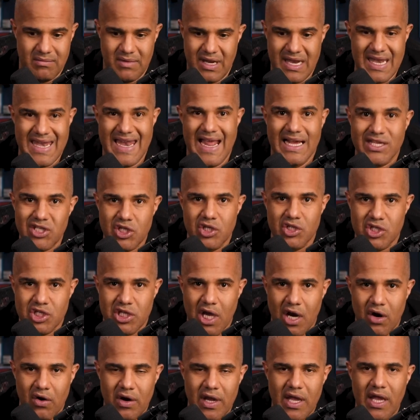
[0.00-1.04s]

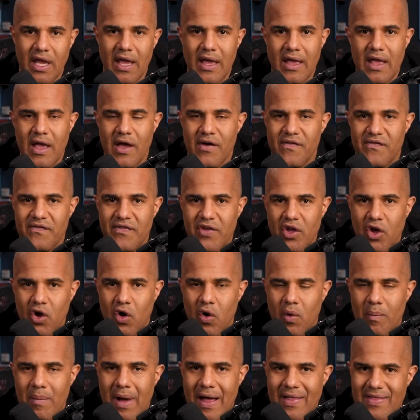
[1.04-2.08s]
necessary
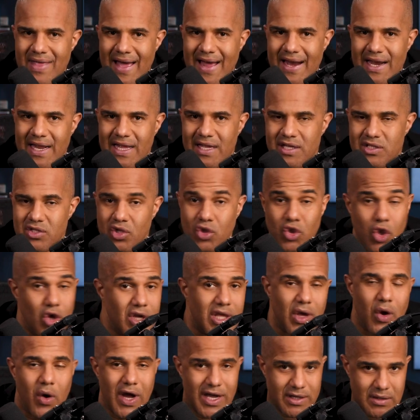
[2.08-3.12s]
film that is
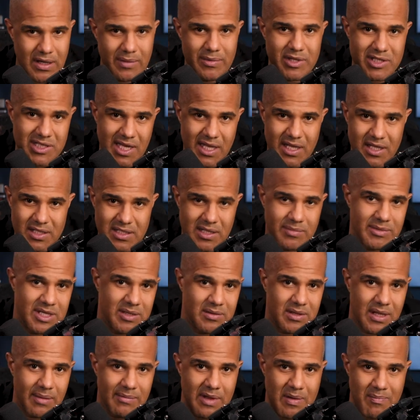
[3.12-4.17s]
let me say this. Let
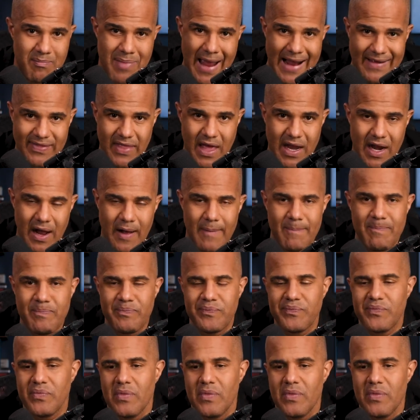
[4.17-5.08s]
me back that up.